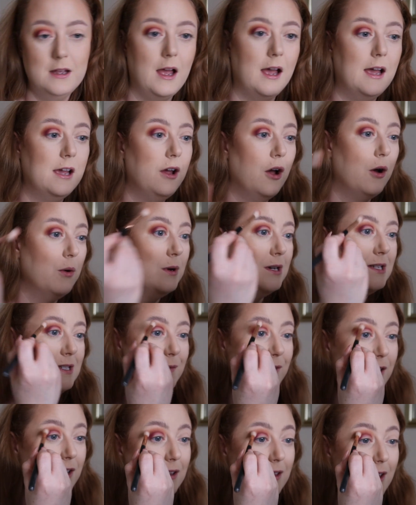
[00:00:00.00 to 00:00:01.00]
I always
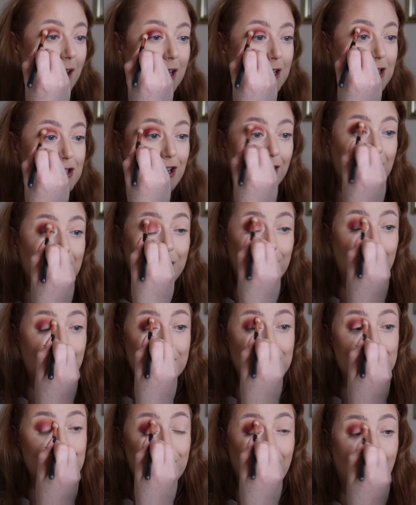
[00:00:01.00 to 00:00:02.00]
feel like
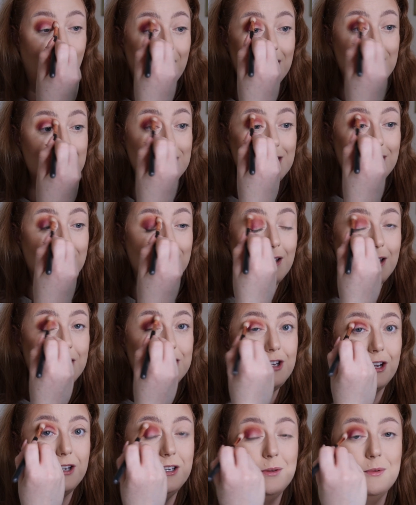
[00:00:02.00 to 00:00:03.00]
January drags and like
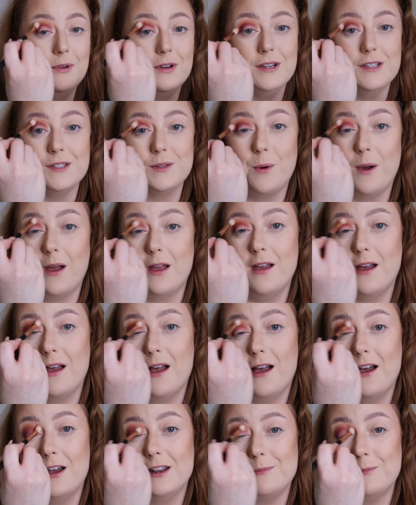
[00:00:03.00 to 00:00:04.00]
January is quite a
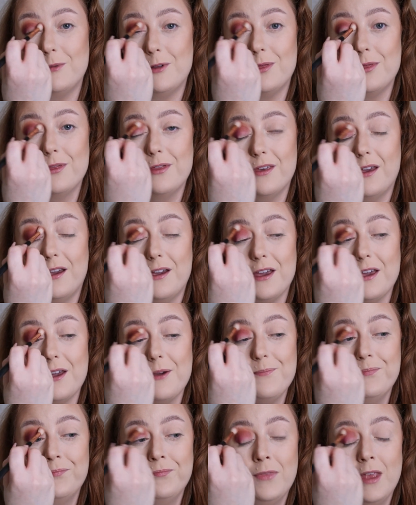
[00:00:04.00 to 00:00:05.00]
hard month. Like
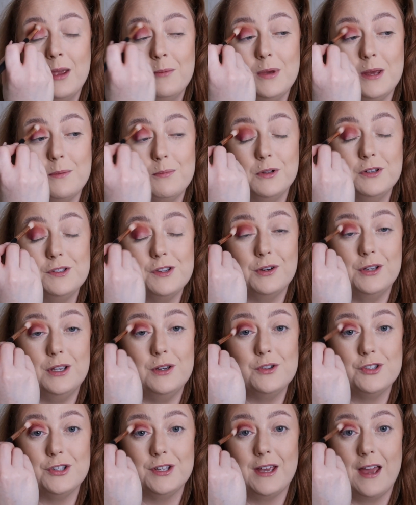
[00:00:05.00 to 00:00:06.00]
people don't
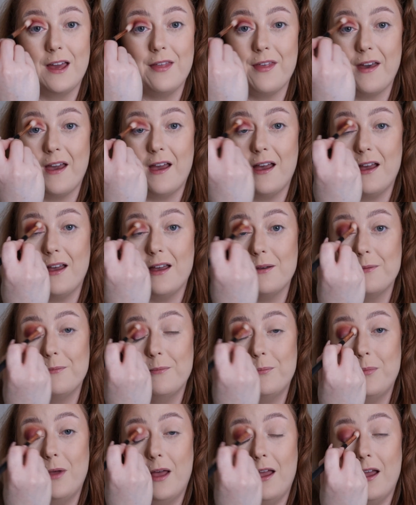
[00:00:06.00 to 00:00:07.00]
usually get their
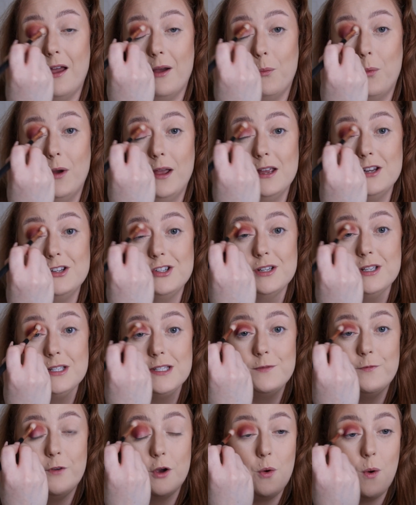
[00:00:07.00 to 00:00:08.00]

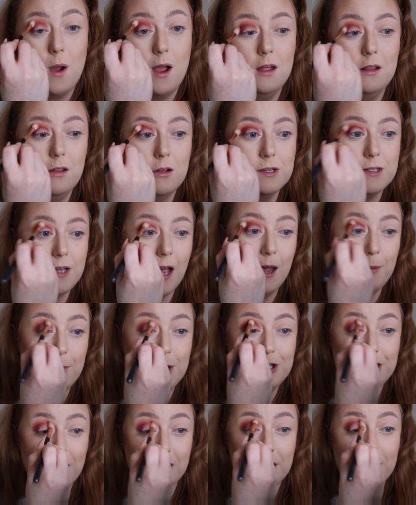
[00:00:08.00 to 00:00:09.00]
wages for quite a long time
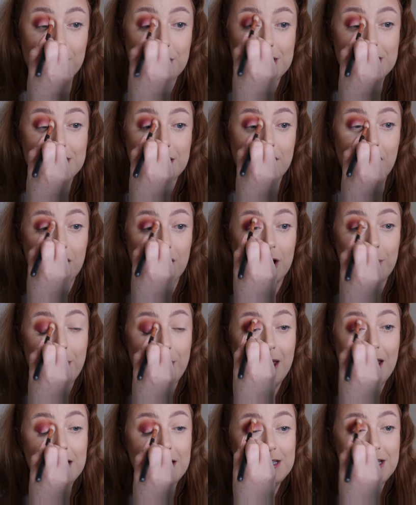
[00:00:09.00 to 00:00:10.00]
in January. It's a longer
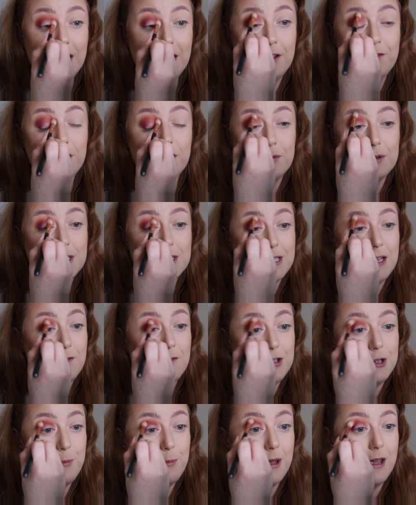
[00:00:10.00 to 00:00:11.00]
payday if you
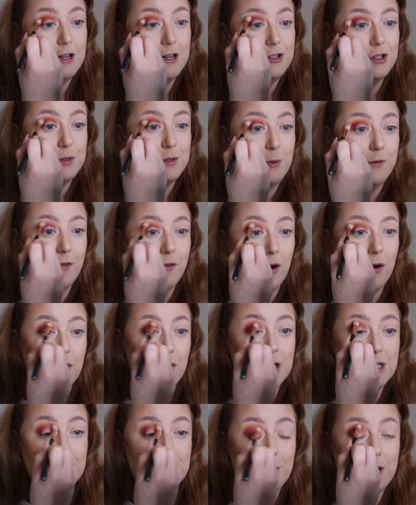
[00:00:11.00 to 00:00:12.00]
received your pay just before
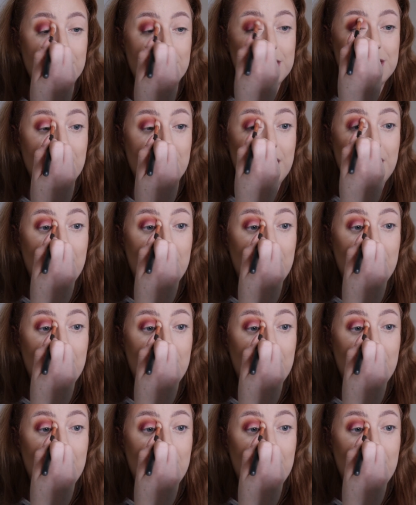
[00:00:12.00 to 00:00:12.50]
Christmas.